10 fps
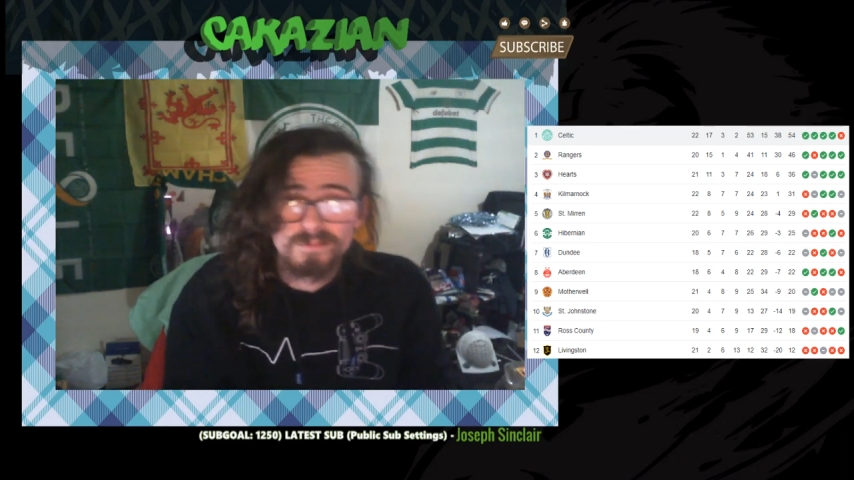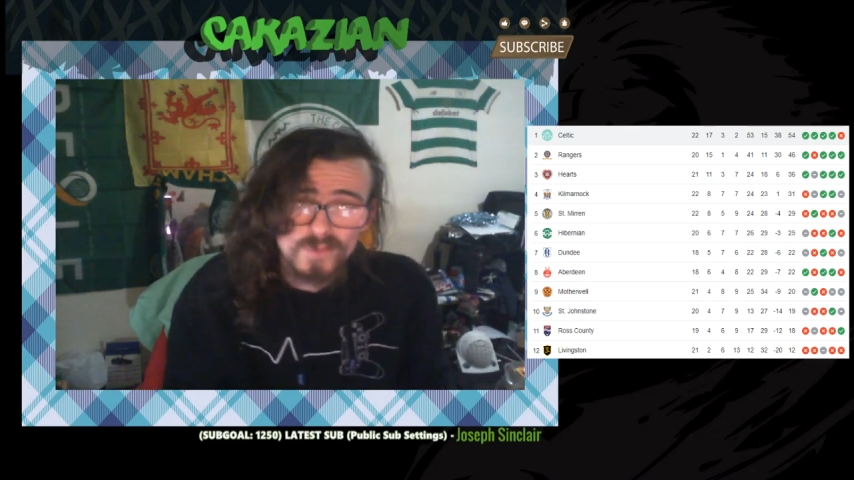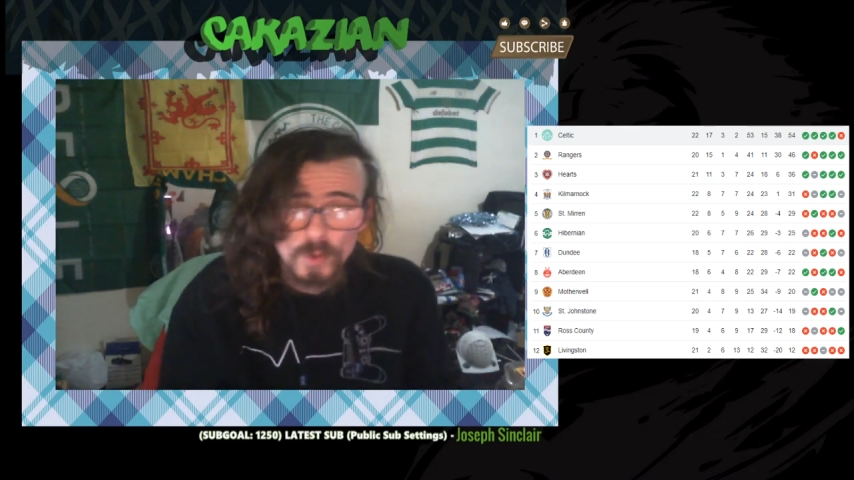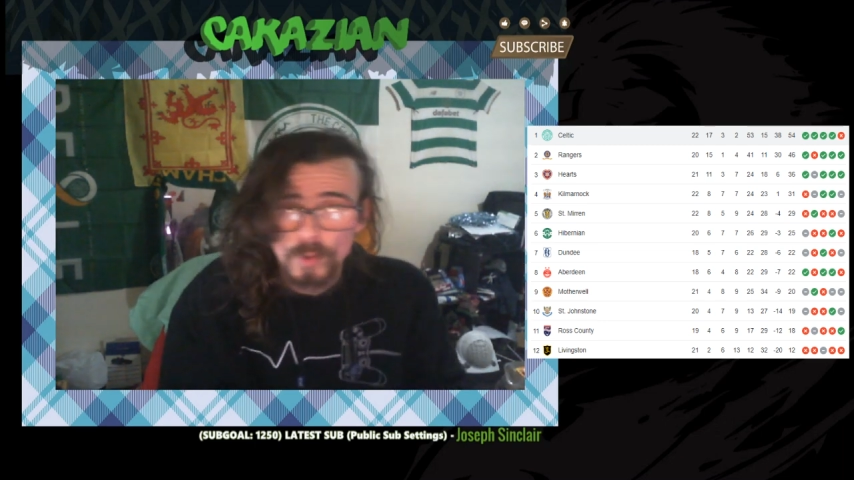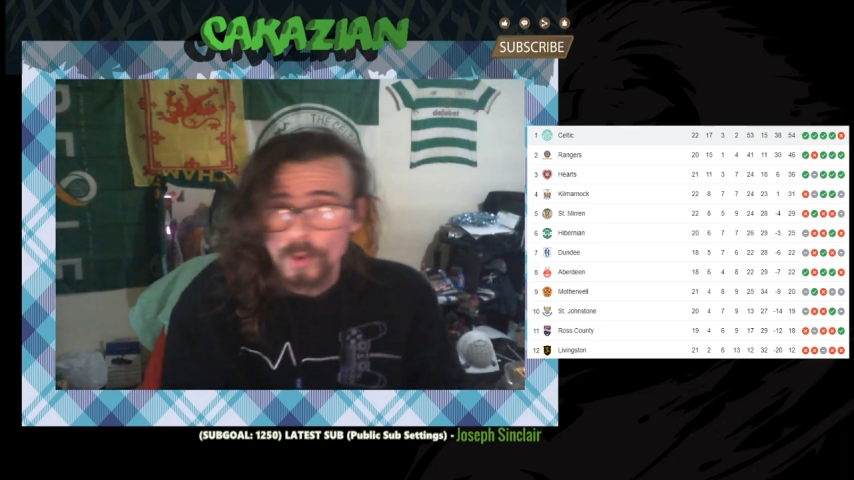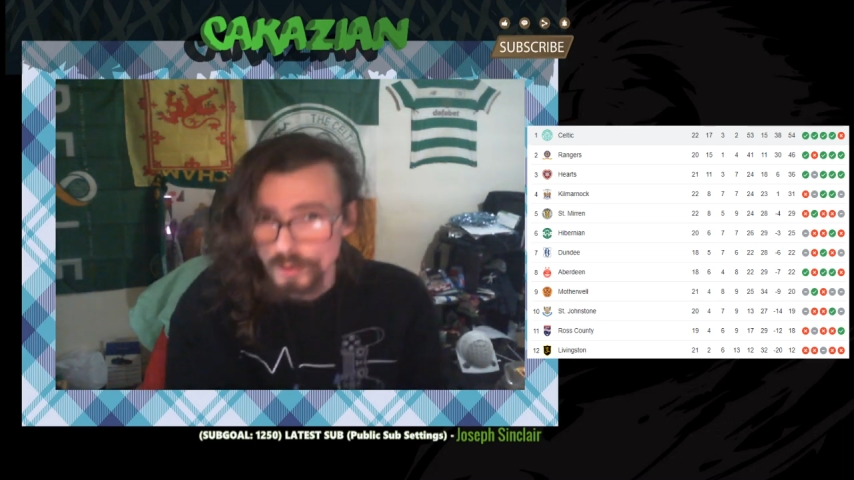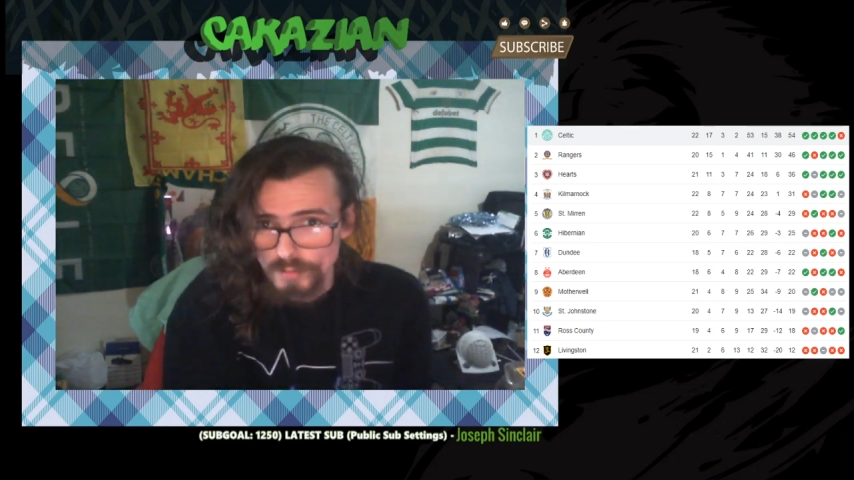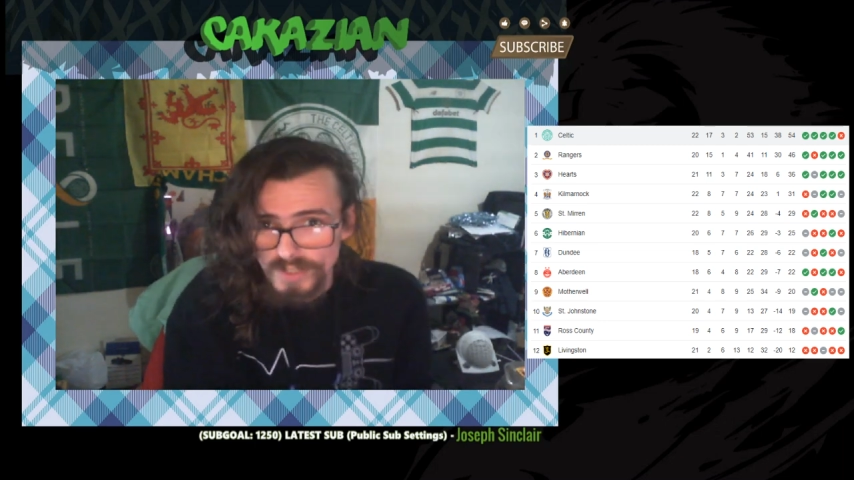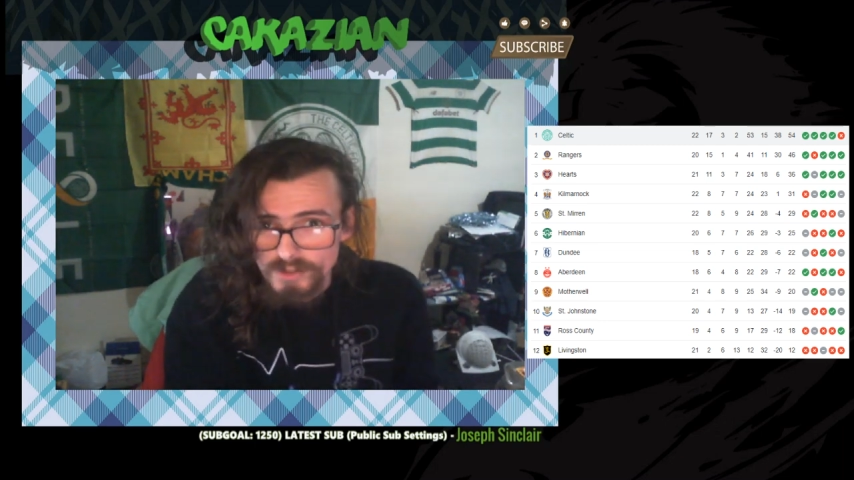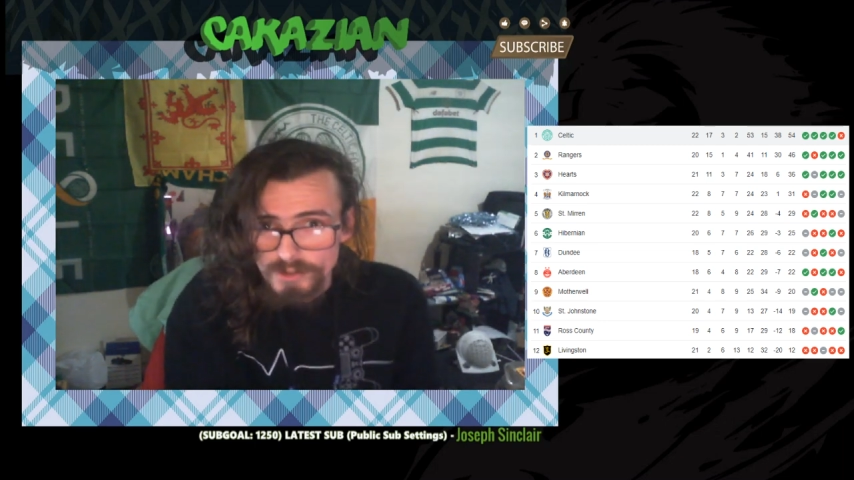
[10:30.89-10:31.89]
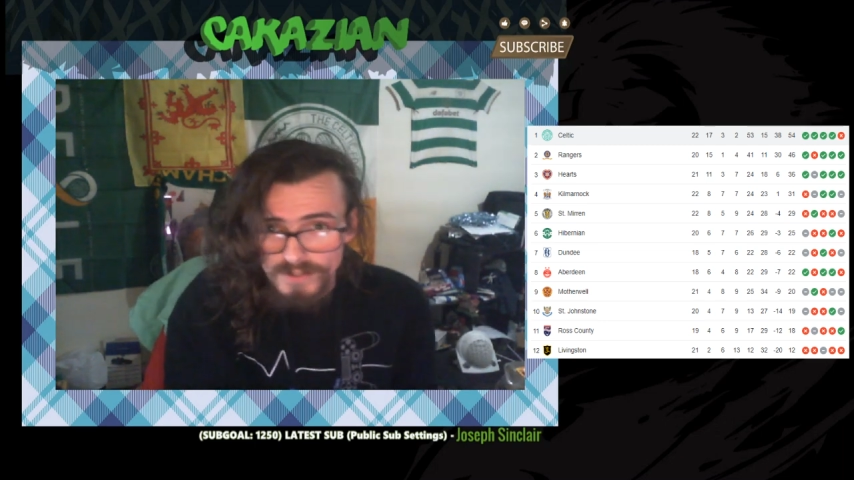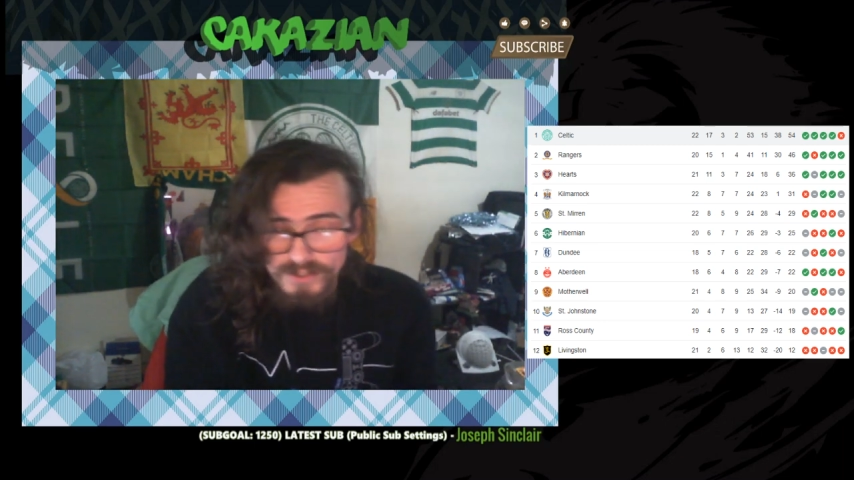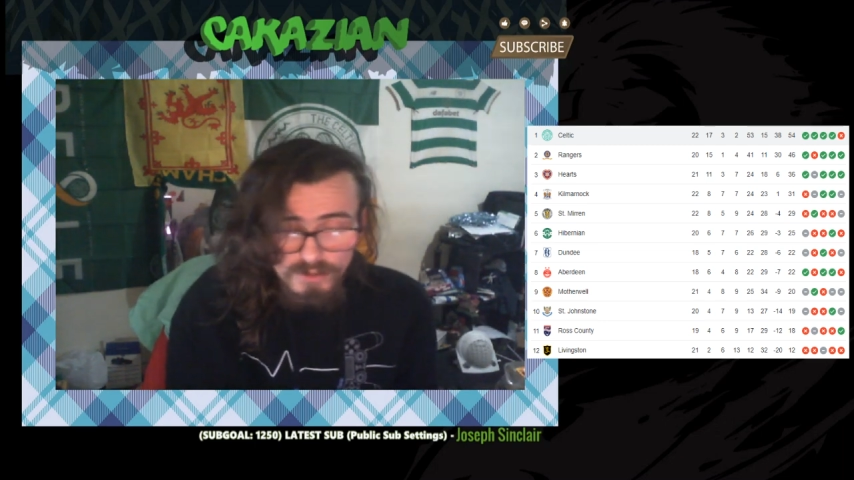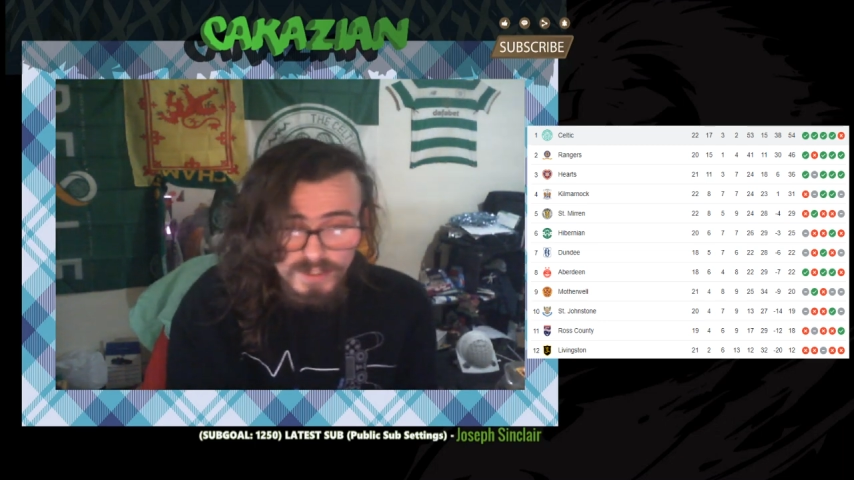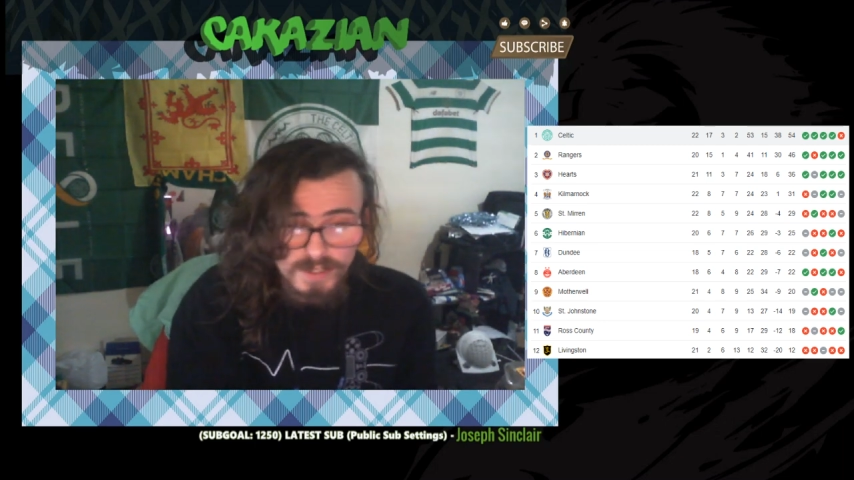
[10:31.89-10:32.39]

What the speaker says: two-horse race in this league.